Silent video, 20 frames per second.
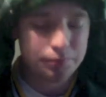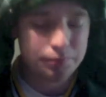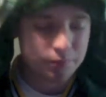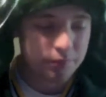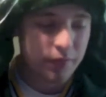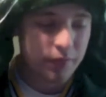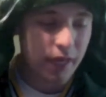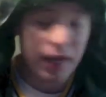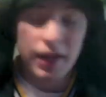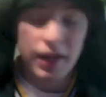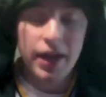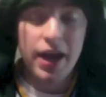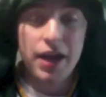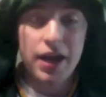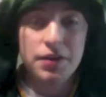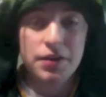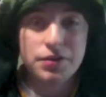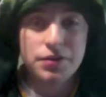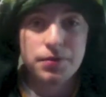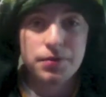And it
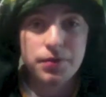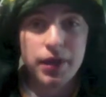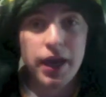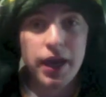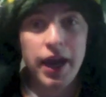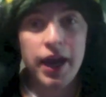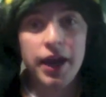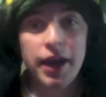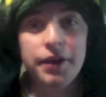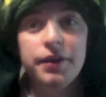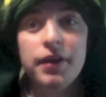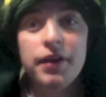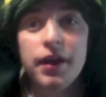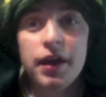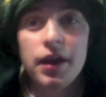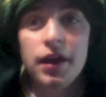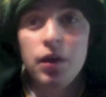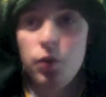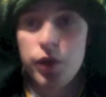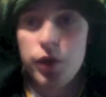has. And
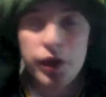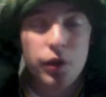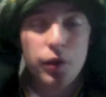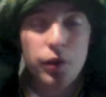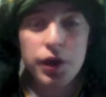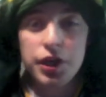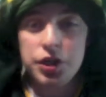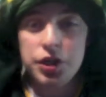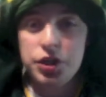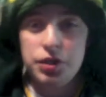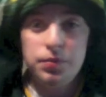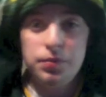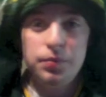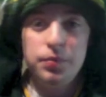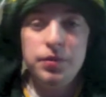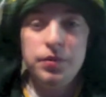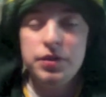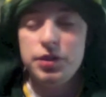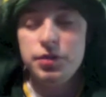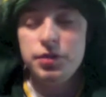week one
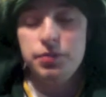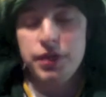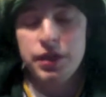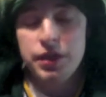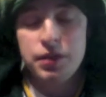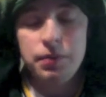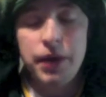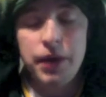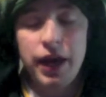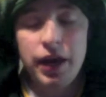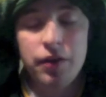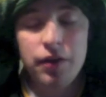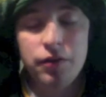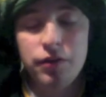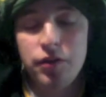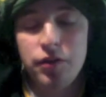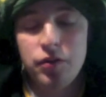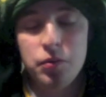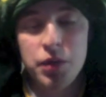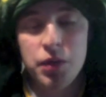should be in the back of
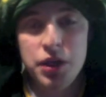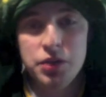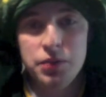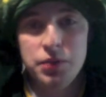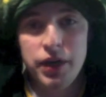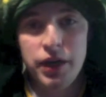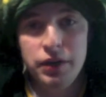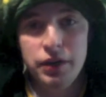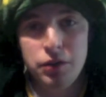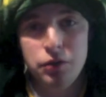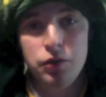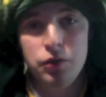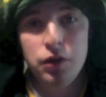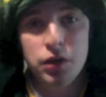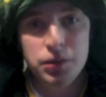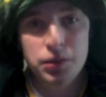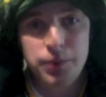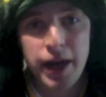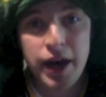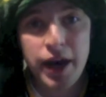everybody's minds as far
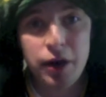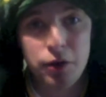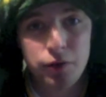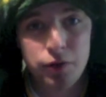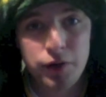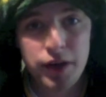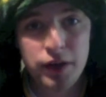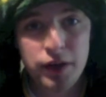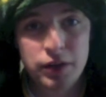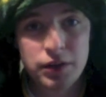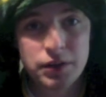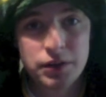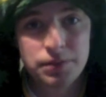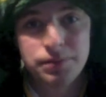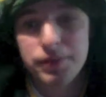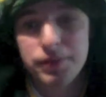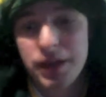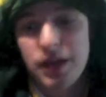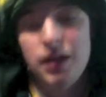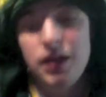as Packer fans.
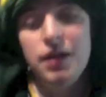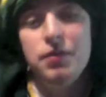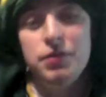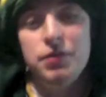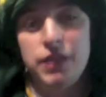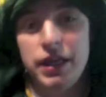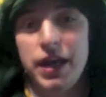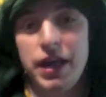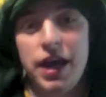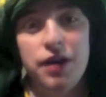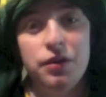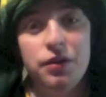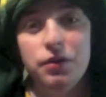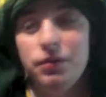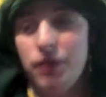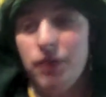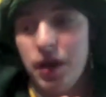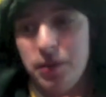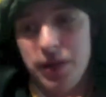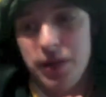Seattle,
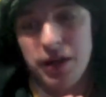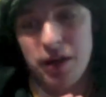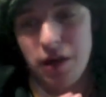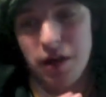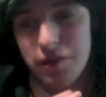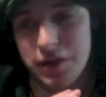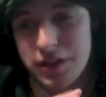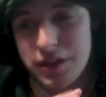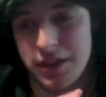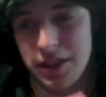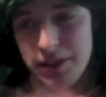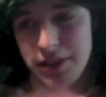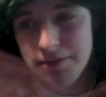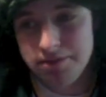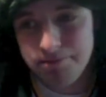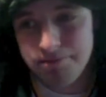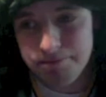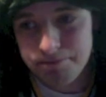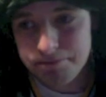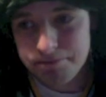I mean, obviously,
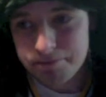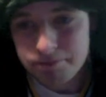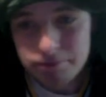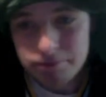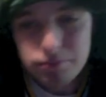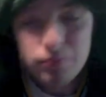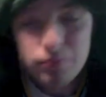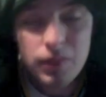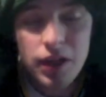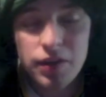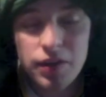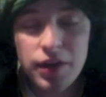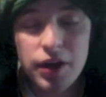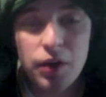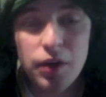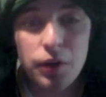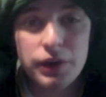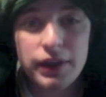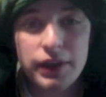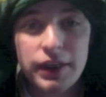they know
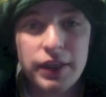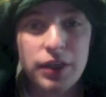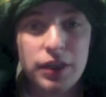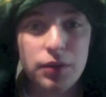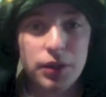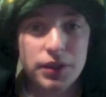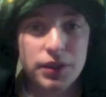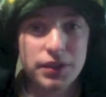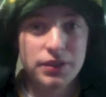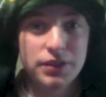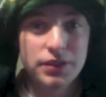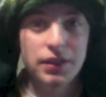what they did to us.